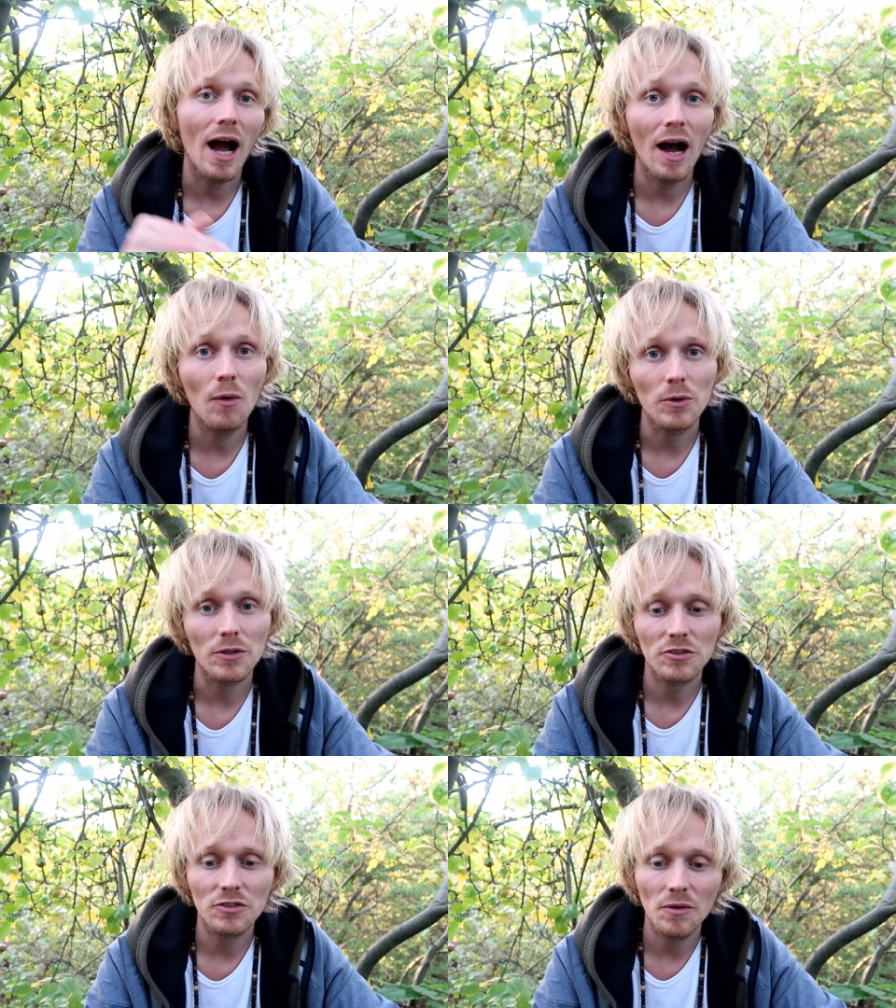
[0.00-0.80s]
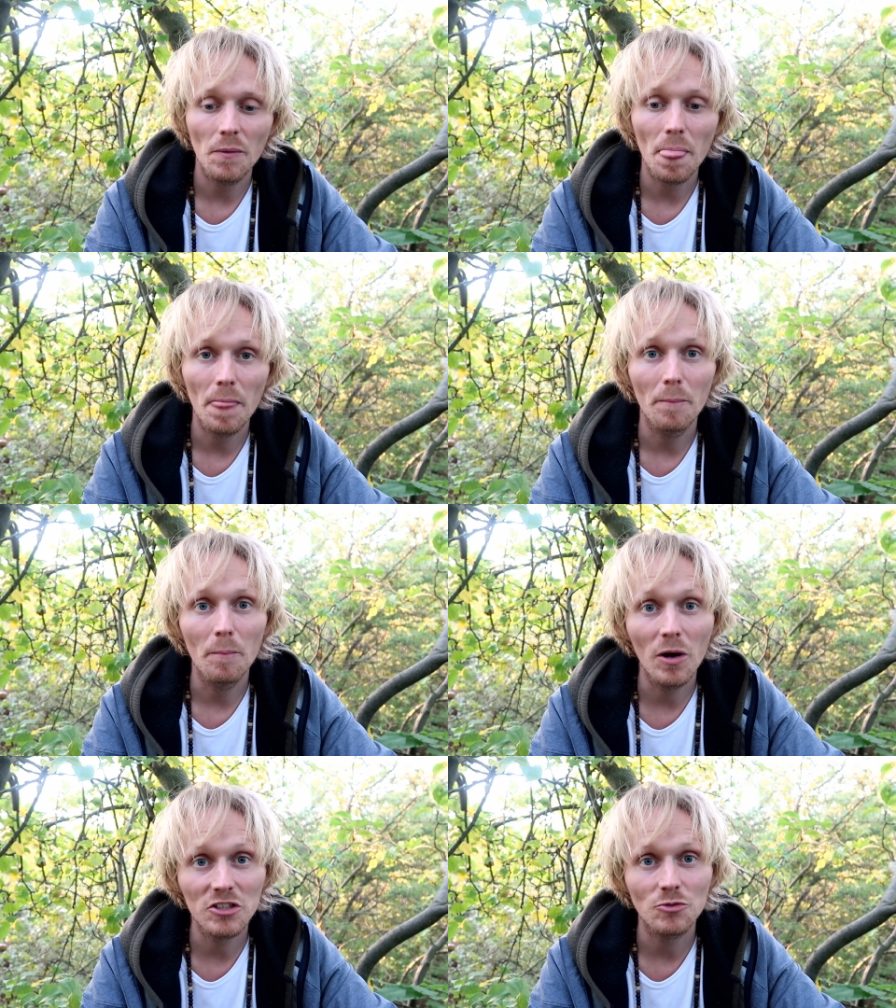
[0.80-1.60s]
I would
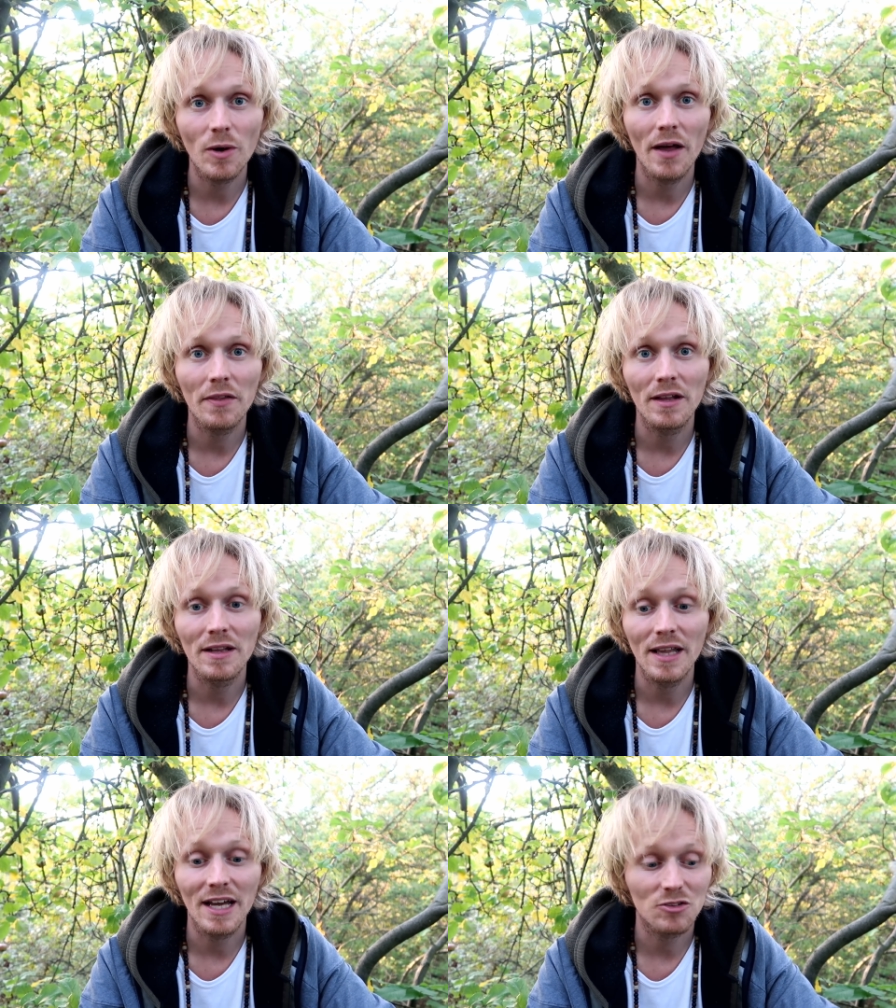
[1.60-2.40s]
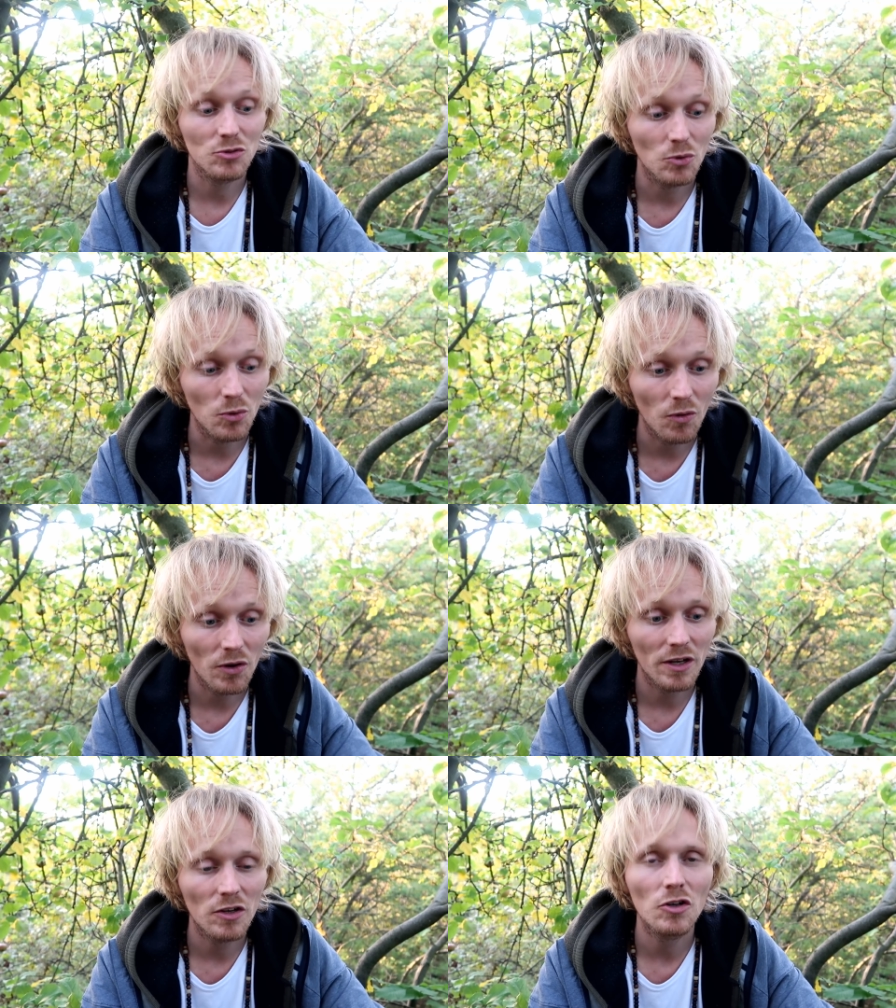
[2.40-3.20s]
much rather like to
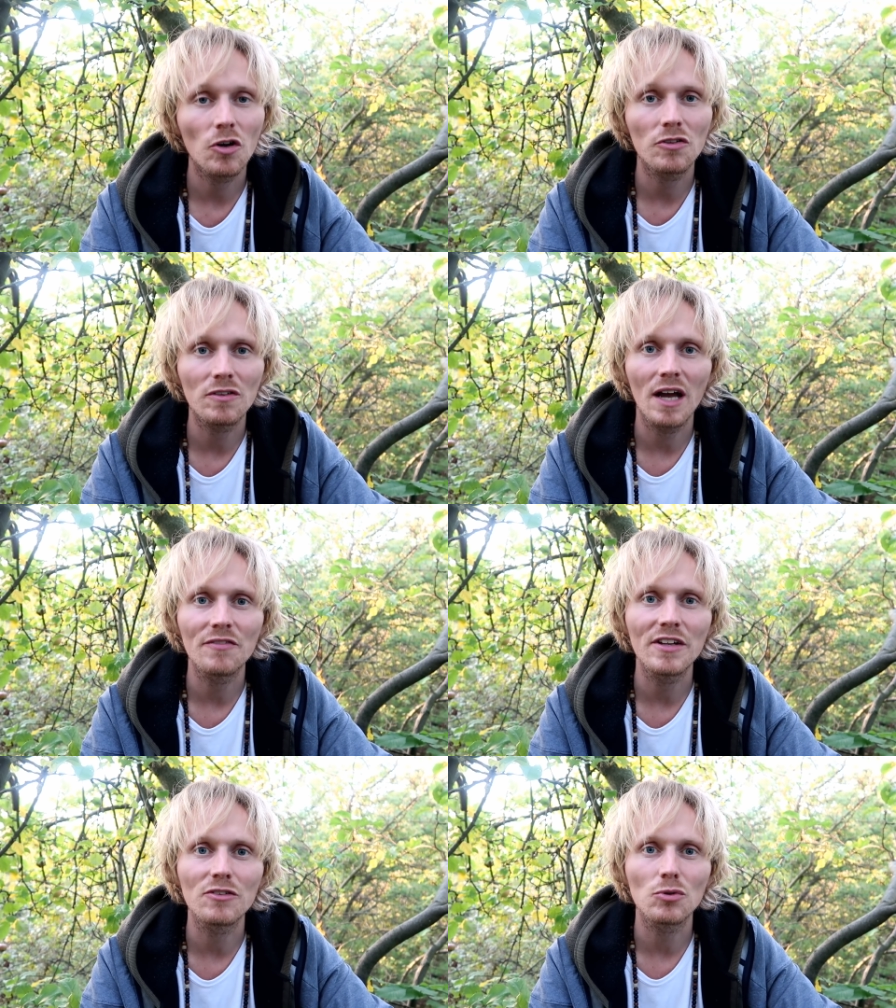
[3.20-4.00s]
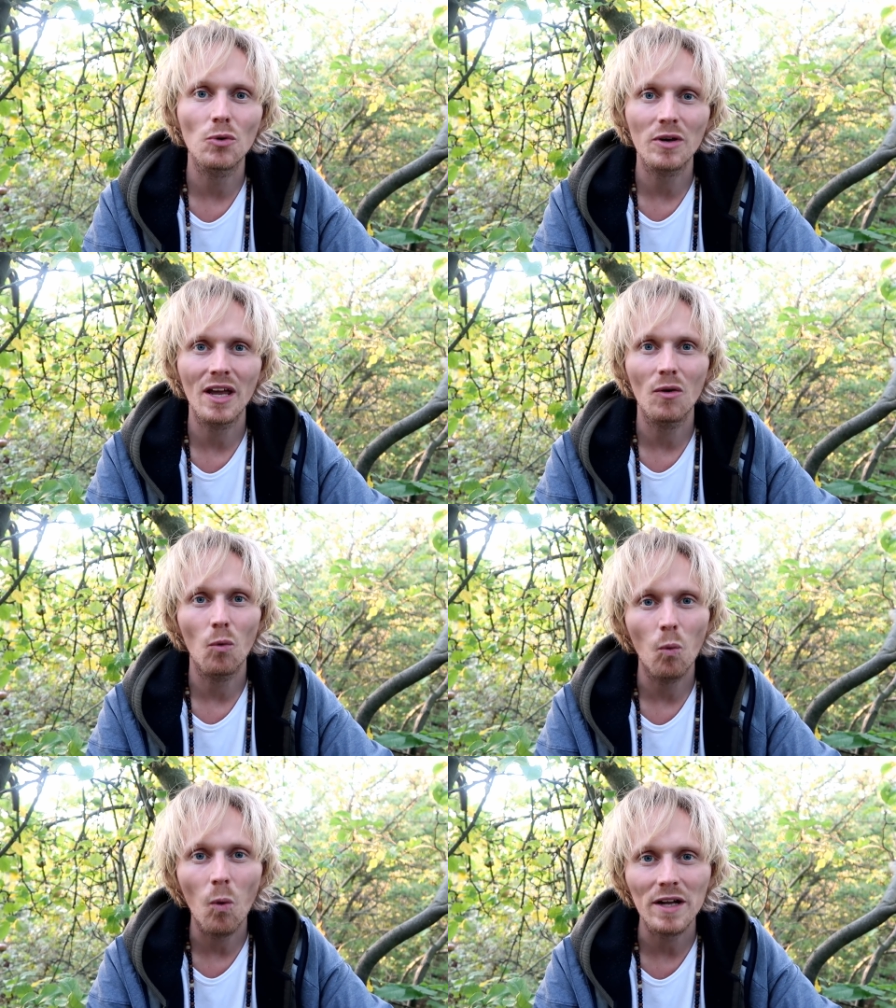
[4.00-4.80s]
dive into, okay,
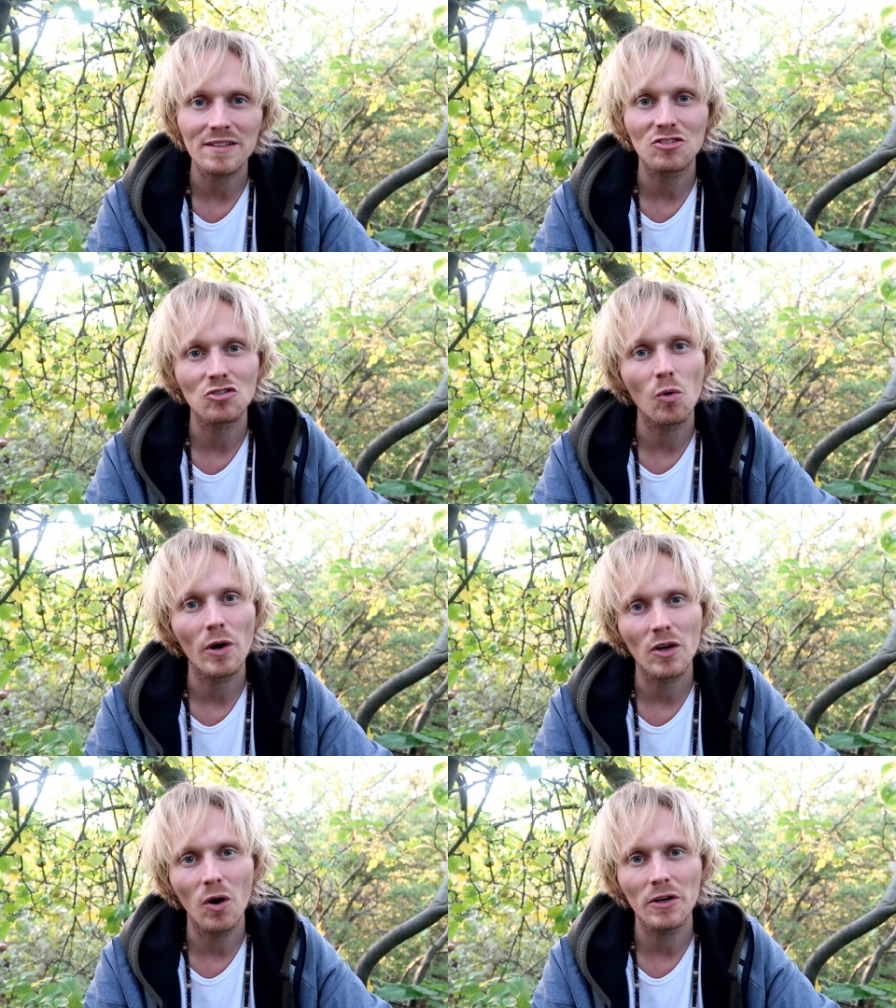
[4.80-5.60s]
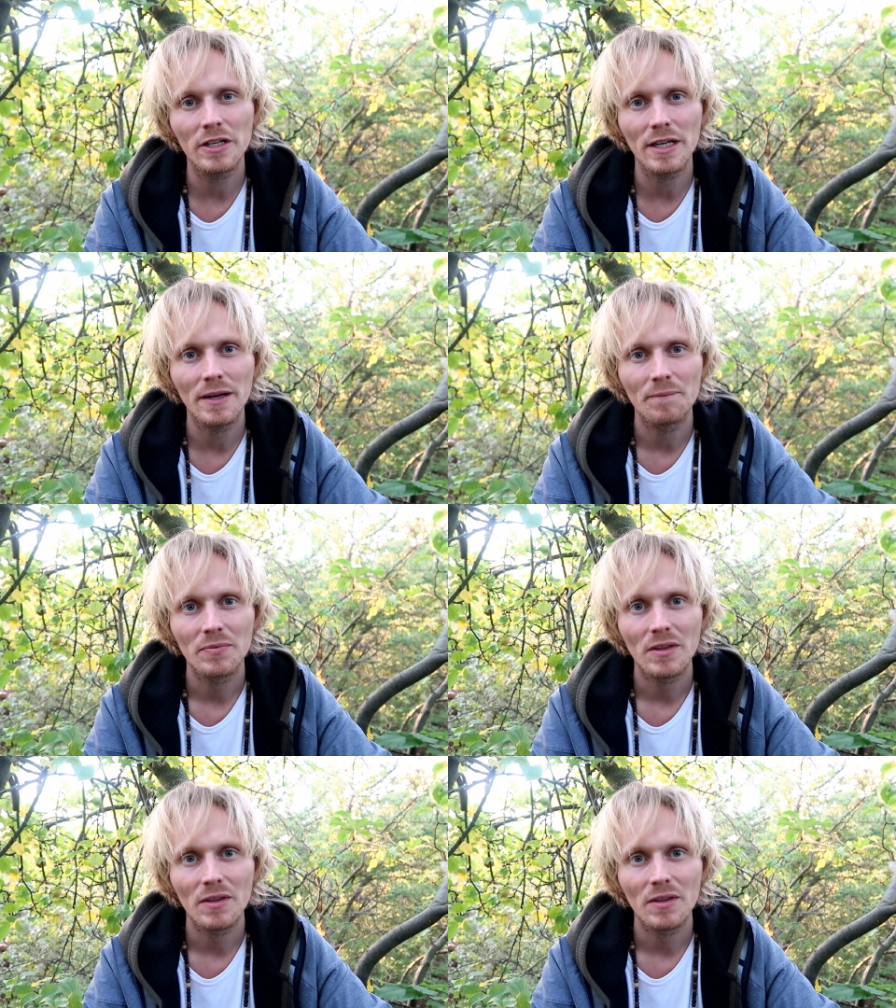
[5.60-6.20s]
what is going on here?